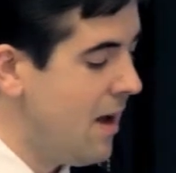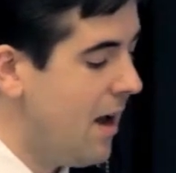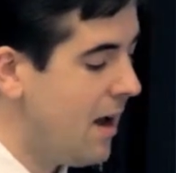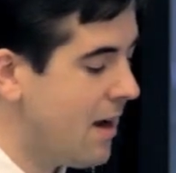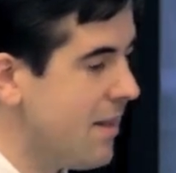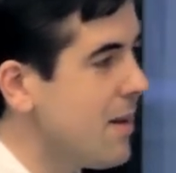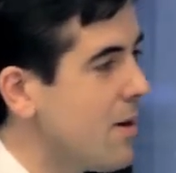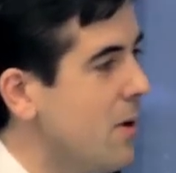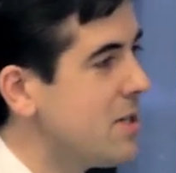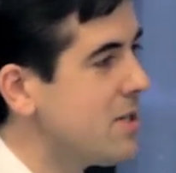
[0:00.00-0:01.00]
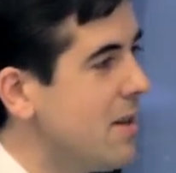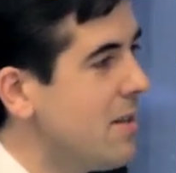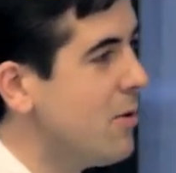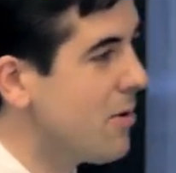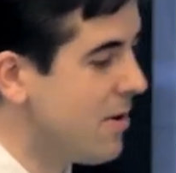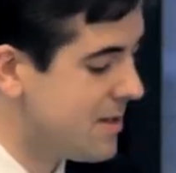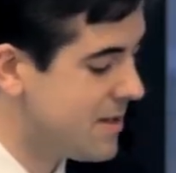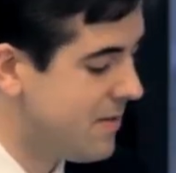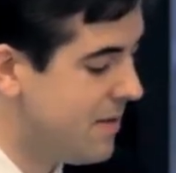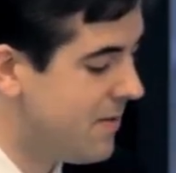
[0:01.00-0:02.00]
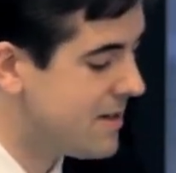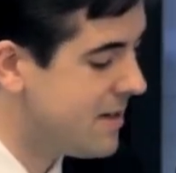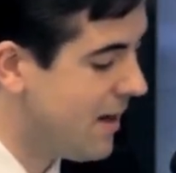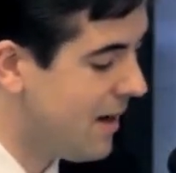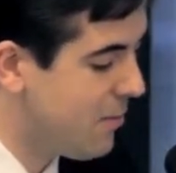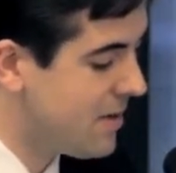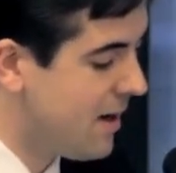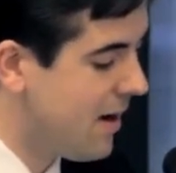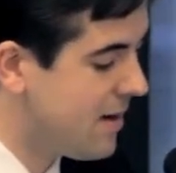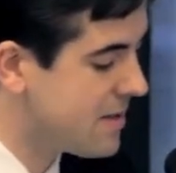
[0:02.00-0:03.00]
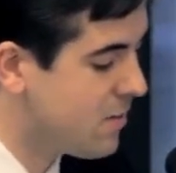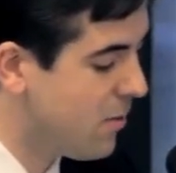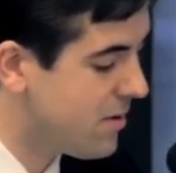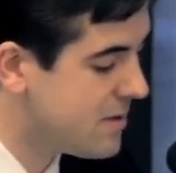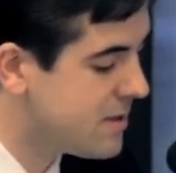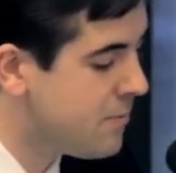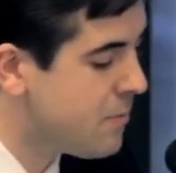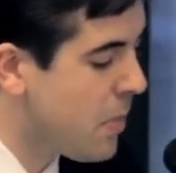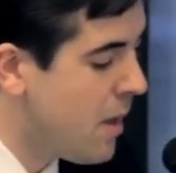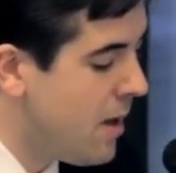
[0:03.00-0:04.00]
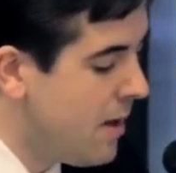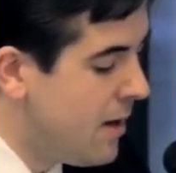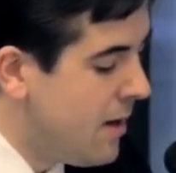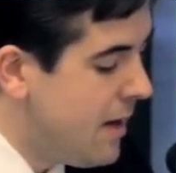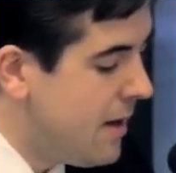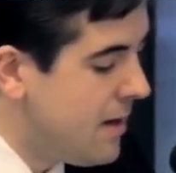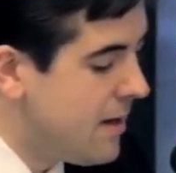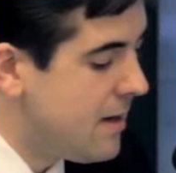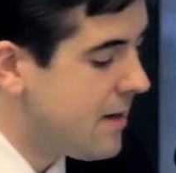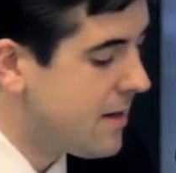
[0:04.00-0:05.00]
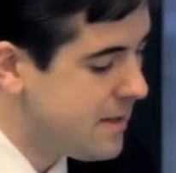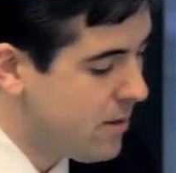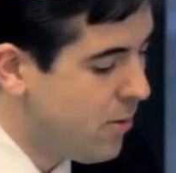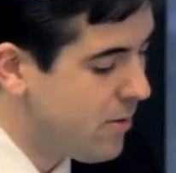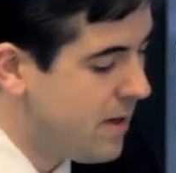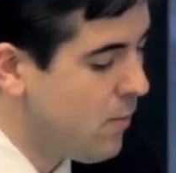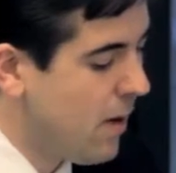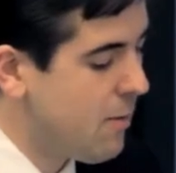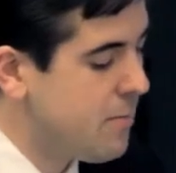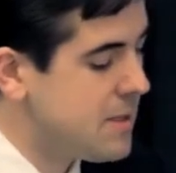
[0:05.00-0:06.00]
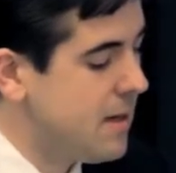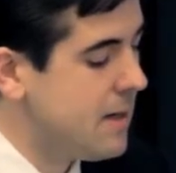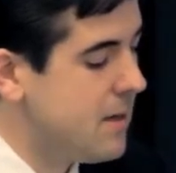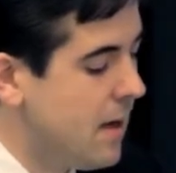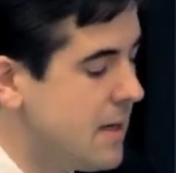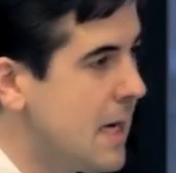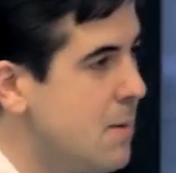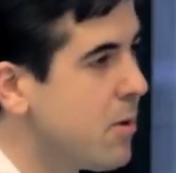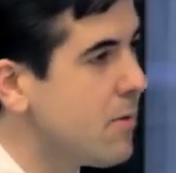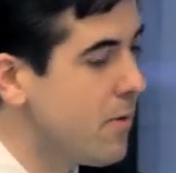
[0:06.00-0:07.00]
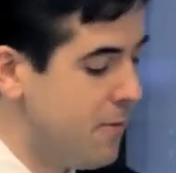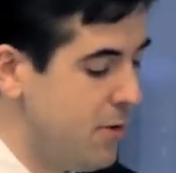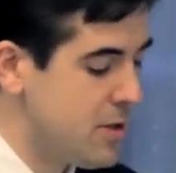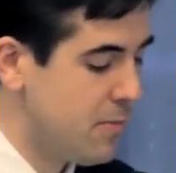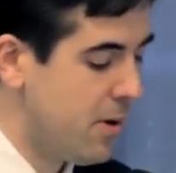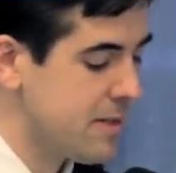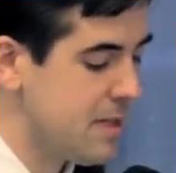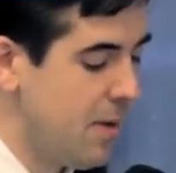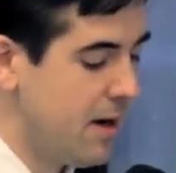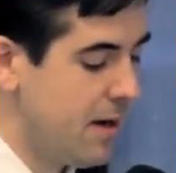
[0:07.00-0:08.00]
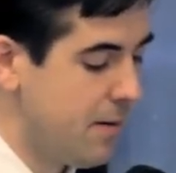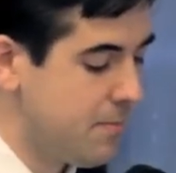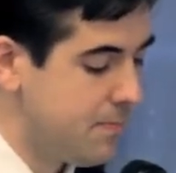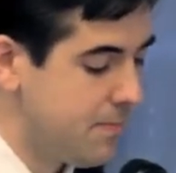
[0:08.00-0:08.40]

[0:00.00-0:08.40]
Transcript: Another question that the organisers of the event today wanted to ask was, does the Accord in any way represent a template for future policy making?